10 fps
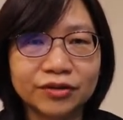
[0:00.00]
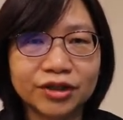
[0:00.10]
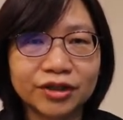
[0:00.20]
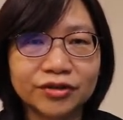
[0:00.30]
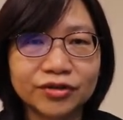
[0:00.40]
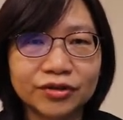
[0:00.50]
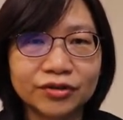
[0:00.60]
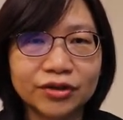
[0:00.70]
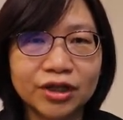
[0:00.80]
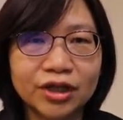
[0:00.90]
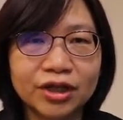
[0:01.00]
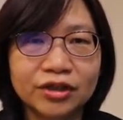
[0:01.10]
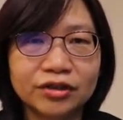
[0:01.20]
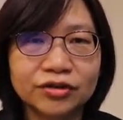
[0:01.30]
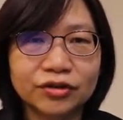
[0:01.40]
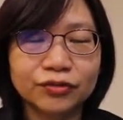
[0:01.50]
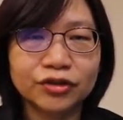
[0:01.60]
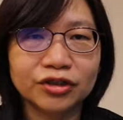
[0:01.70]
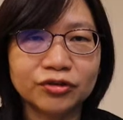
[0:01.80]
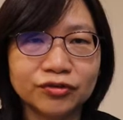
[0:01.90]
Okay, so we
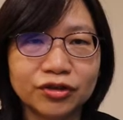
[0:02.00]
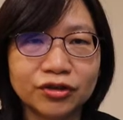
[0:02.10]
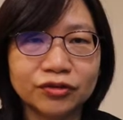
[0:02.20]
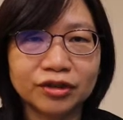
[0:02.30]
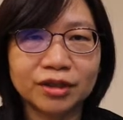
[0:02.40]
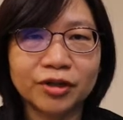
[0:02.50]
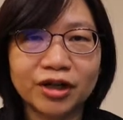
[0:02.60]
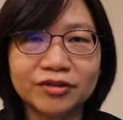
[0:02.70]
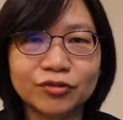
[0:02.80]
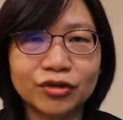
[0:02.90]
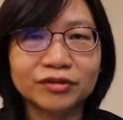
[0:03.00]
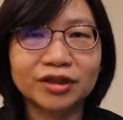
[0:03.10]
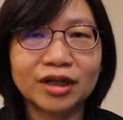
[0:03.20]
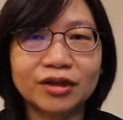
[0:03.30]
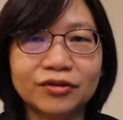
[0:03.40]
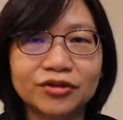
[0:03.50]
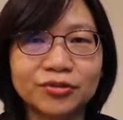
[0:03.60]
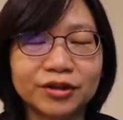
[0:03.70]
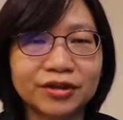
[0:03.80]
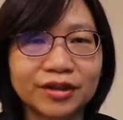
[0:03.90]
need to know the appliance running hours
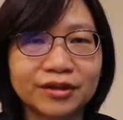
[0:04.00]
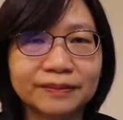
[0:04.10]
per day.